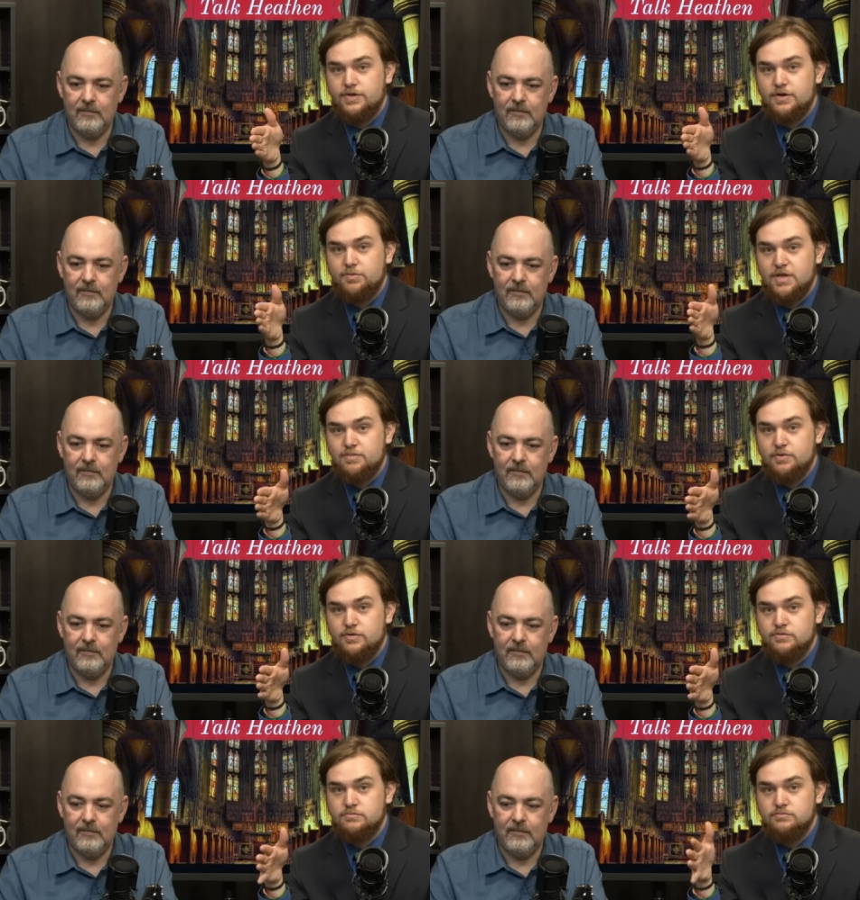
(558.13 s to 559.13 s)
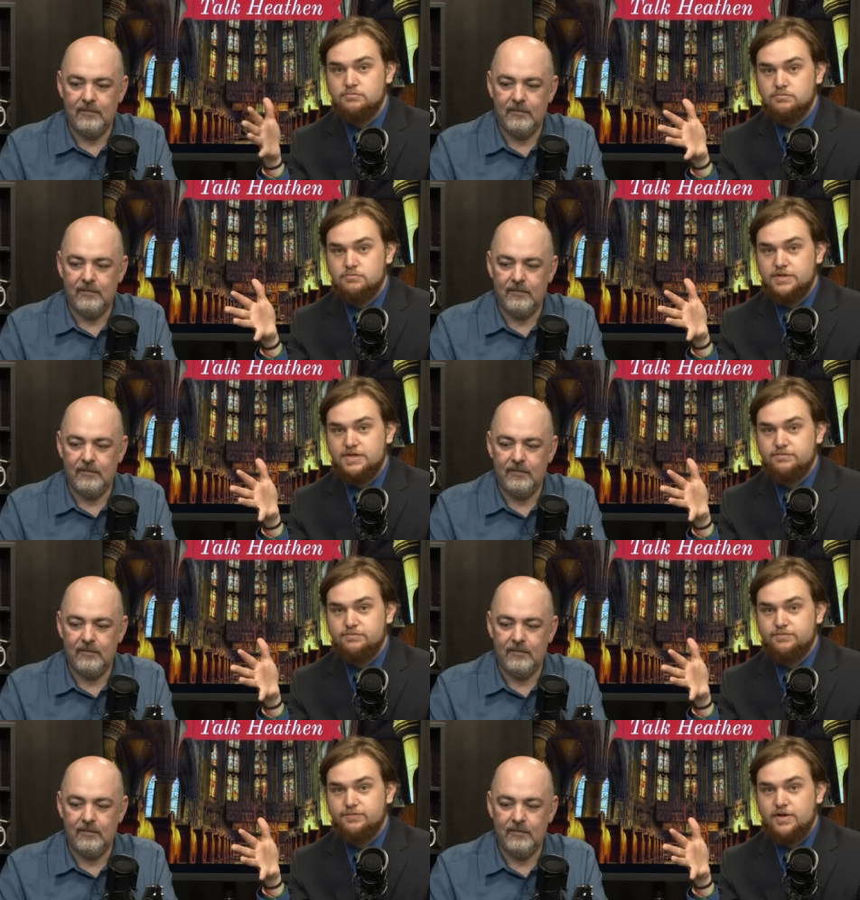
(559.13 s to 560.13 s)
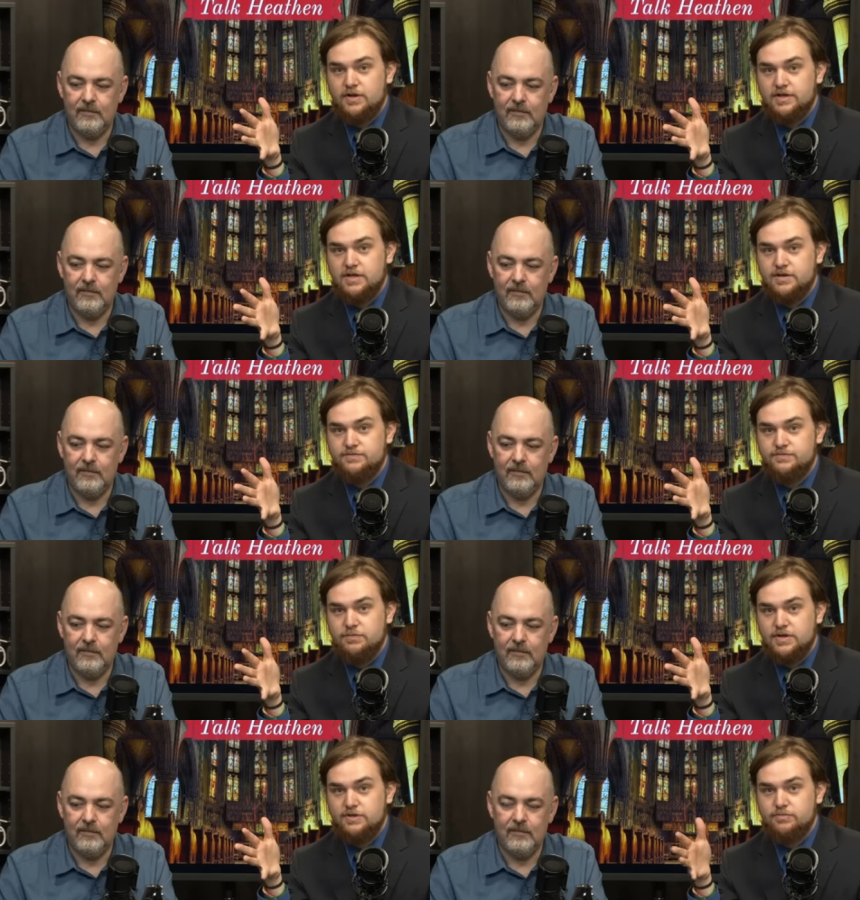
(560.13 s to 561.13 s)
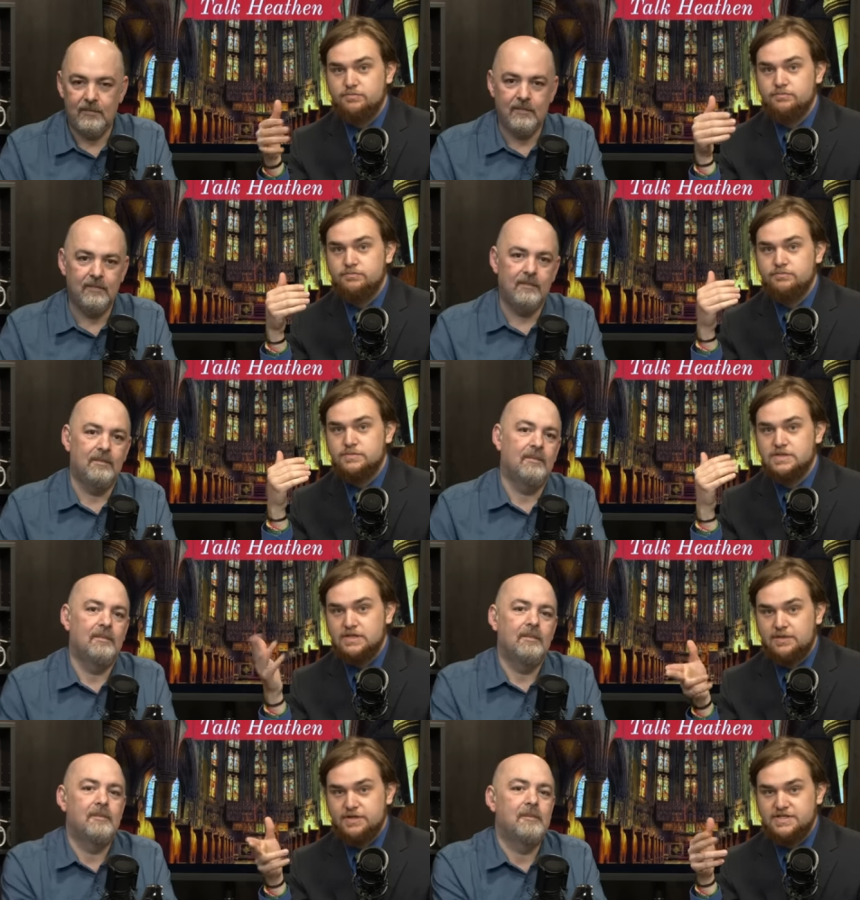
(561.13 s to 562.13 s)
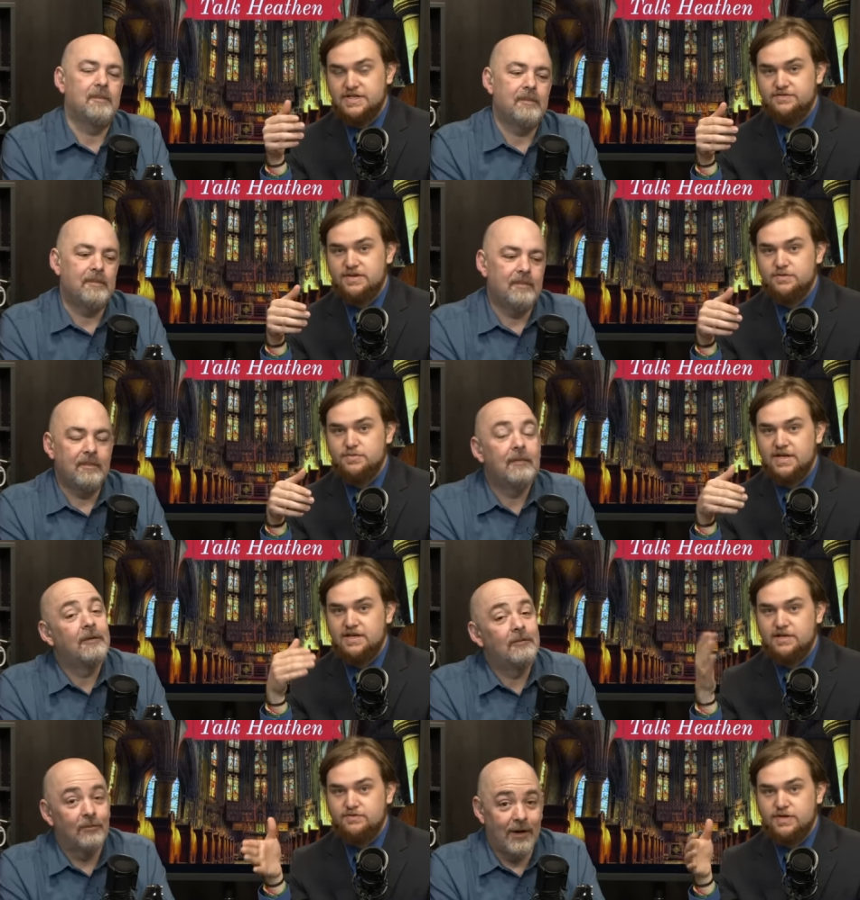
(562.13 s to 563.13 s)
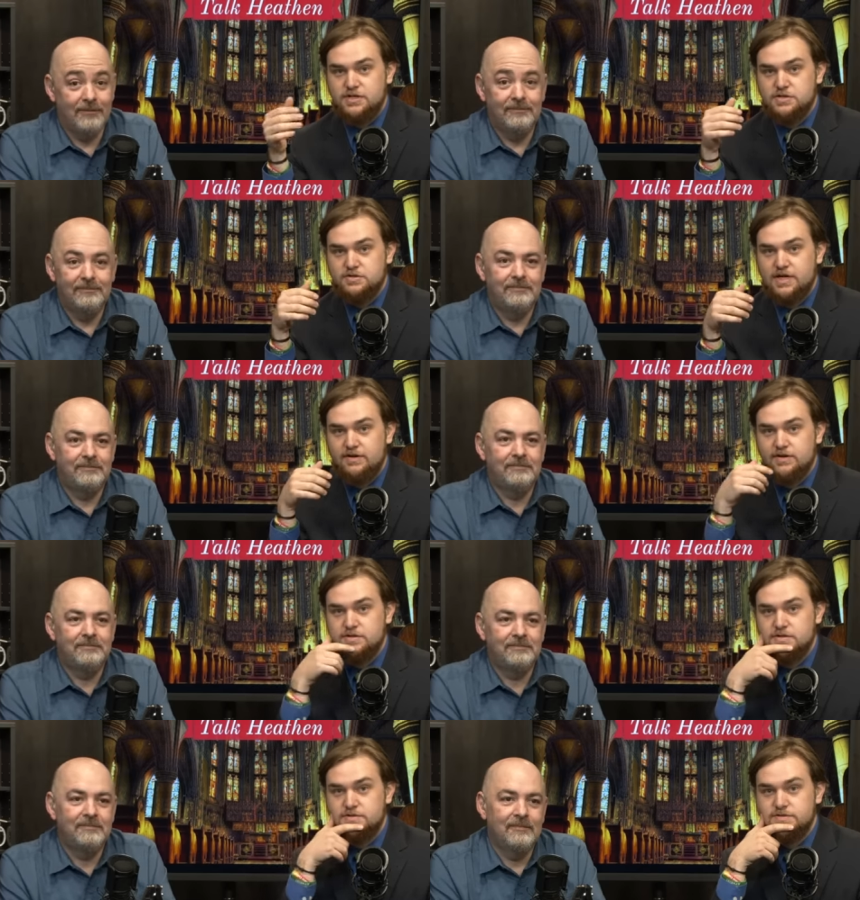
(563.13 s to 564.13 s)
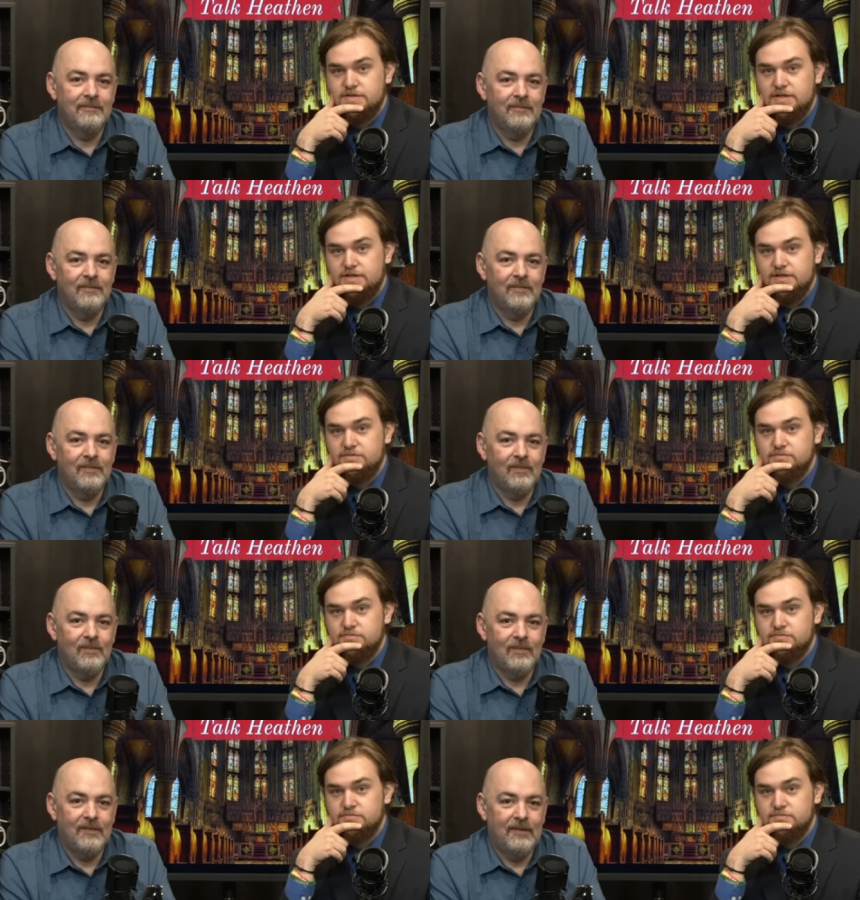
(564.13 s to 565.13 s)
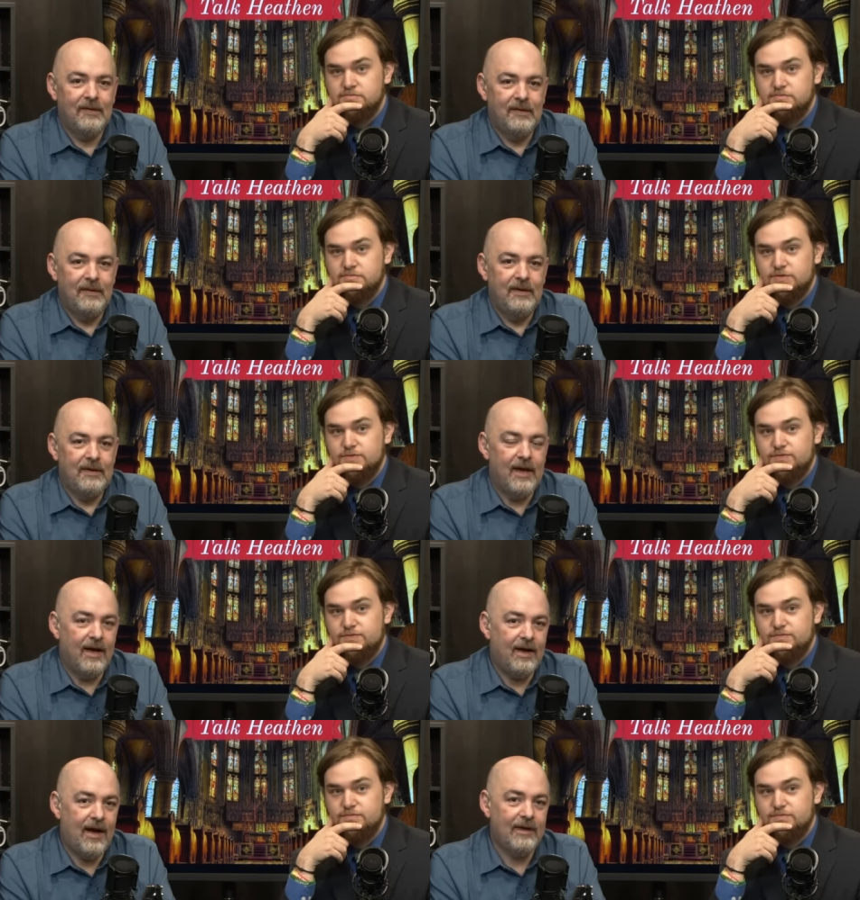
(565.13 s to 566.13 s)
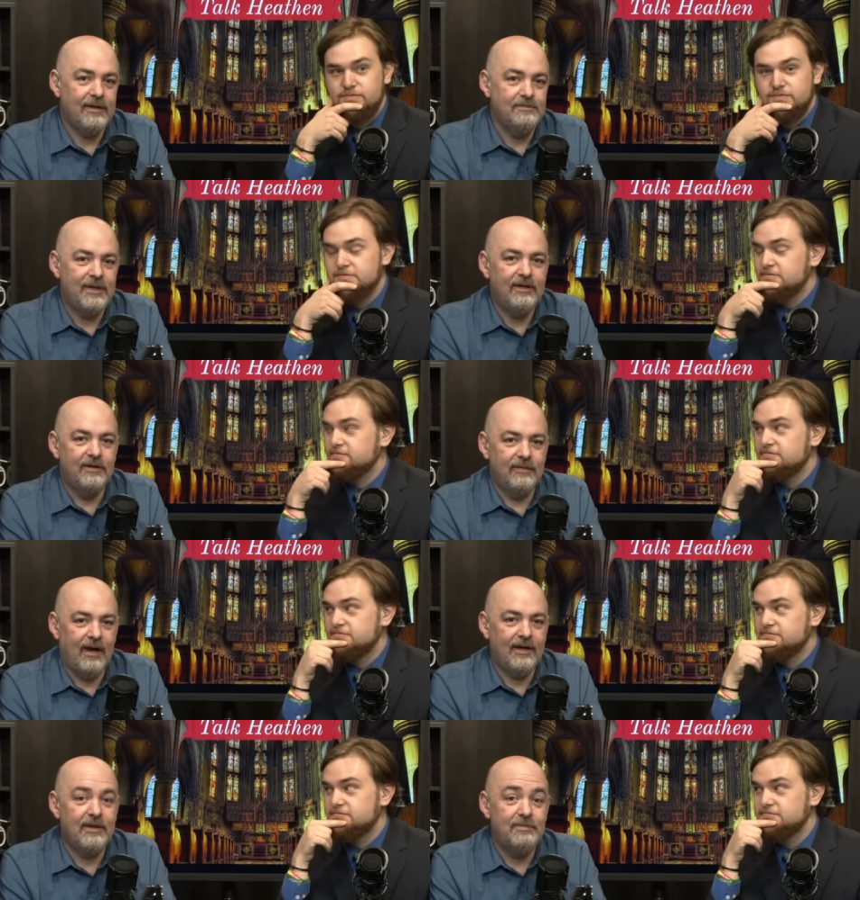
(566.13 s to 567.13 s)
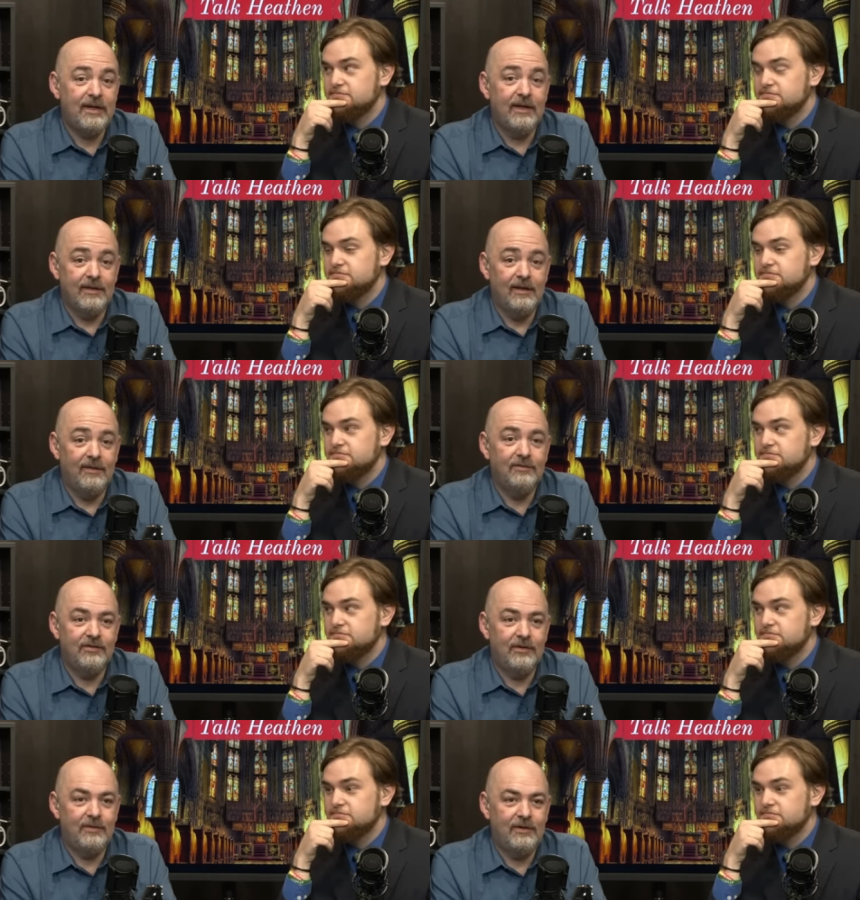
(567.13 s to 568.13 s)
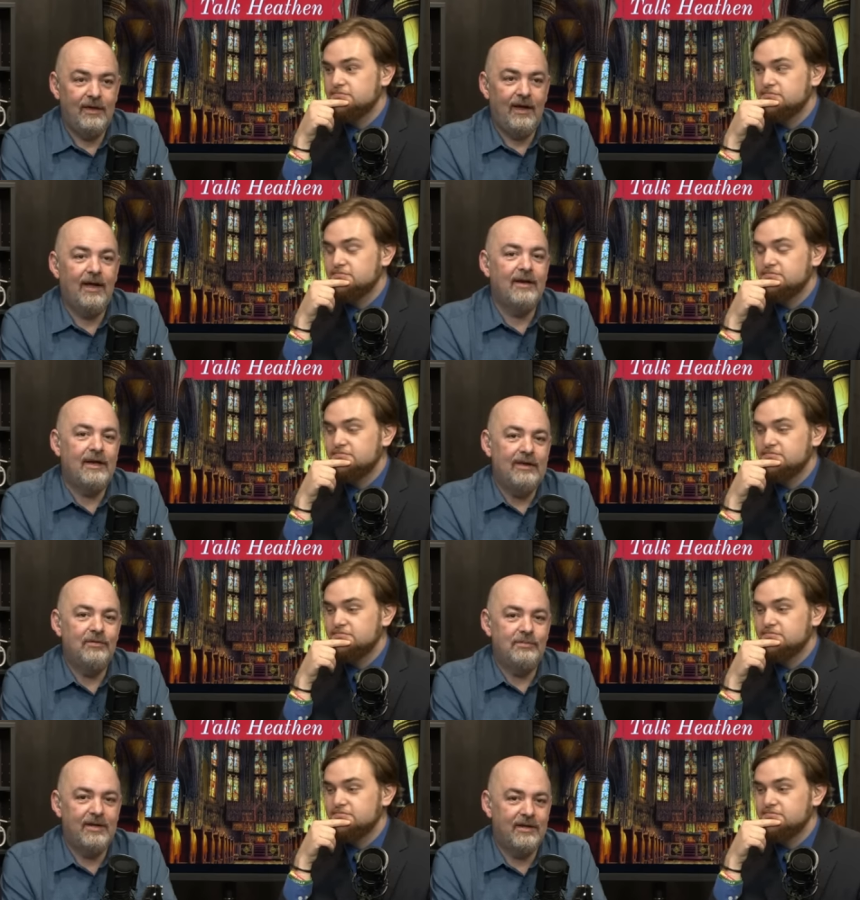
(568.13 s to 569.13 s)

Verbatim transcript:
Speaker 1: there are people that fall in love with celebrities they've never met and
Speaker 2: right. fictional characters, and they yeah I can be con I can be in love with someone and even